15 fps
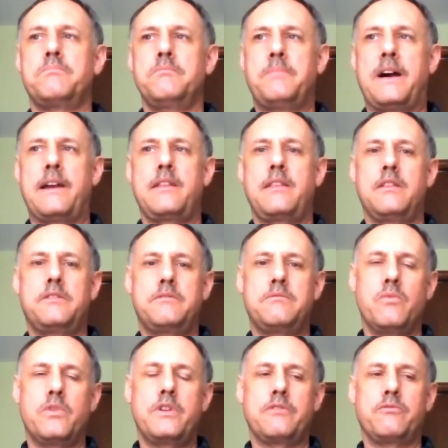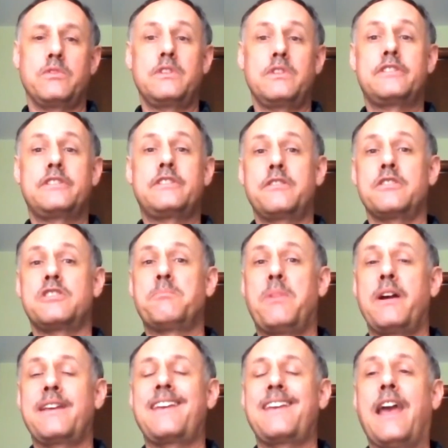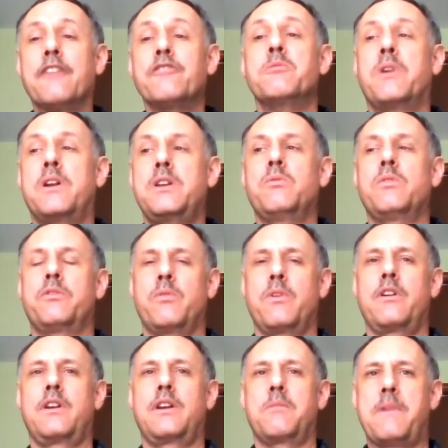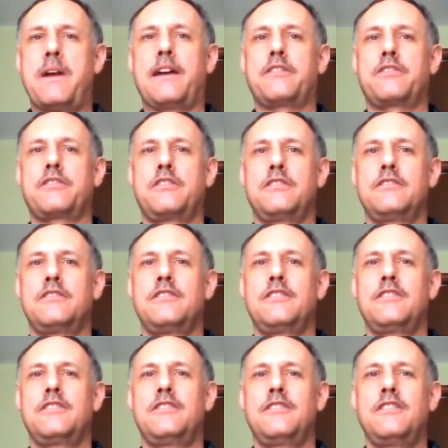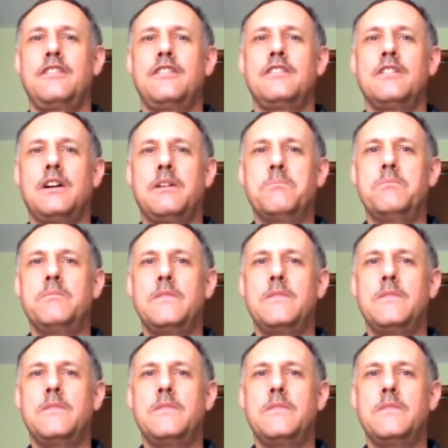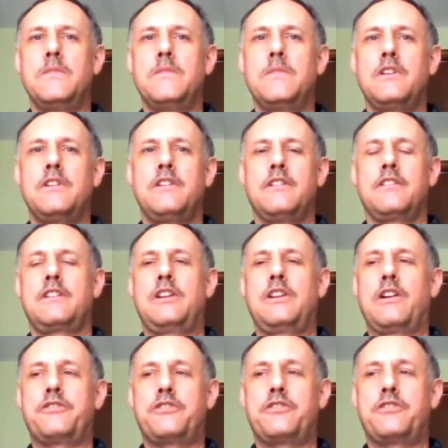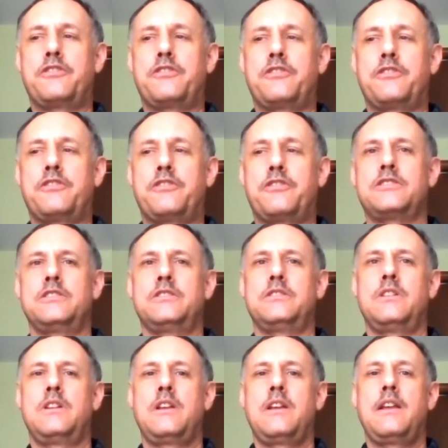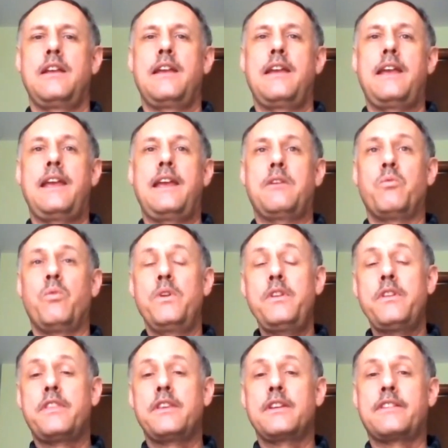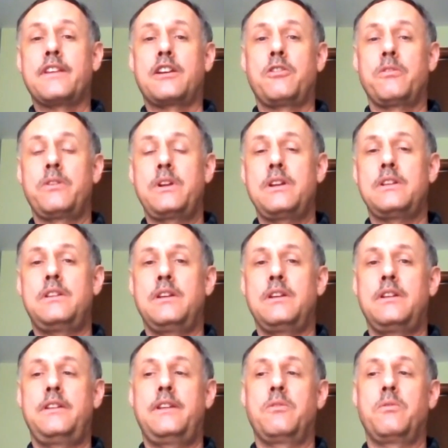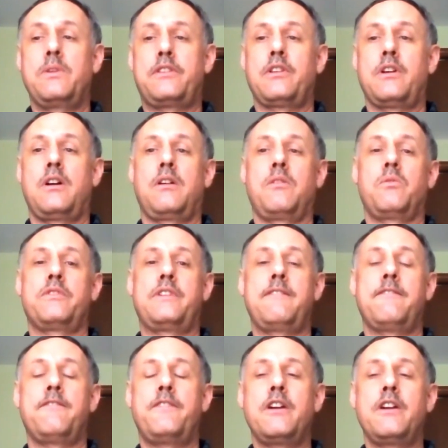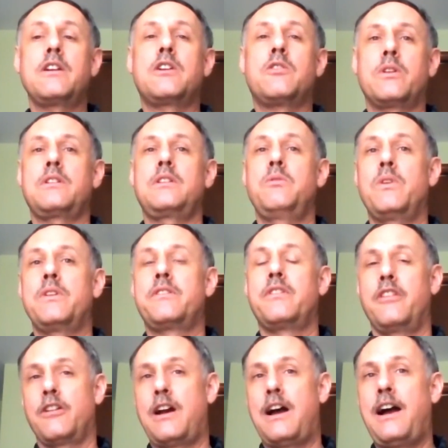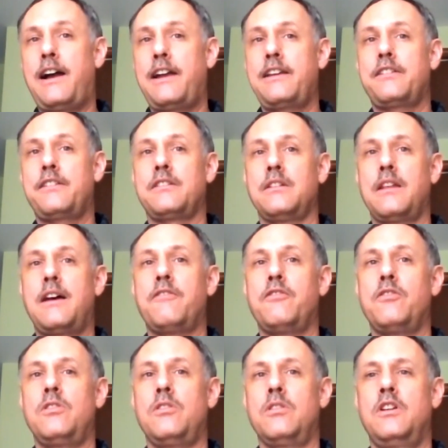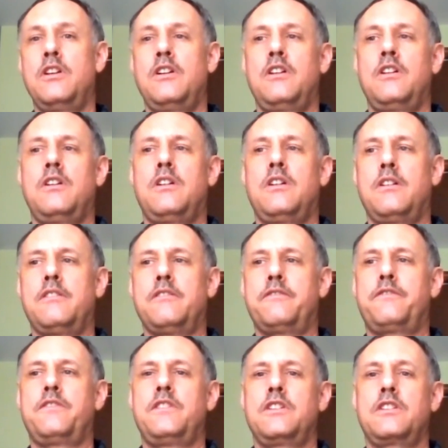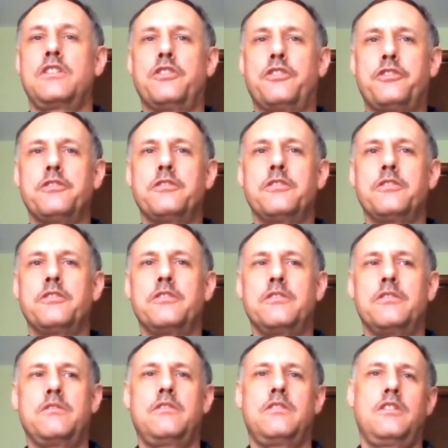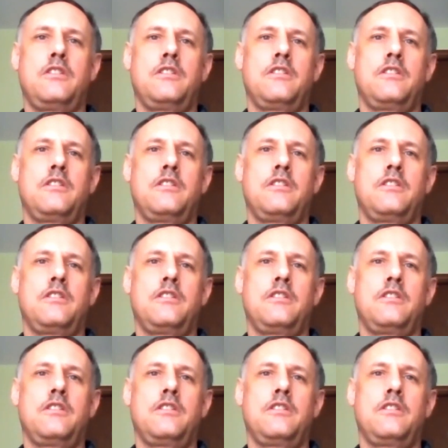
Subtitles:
by when it really started to spike, everybody was wearing a mask. Um, just as a precaution. And one of the things that Korea did that we saw was they very quickly went to their highest level of concern,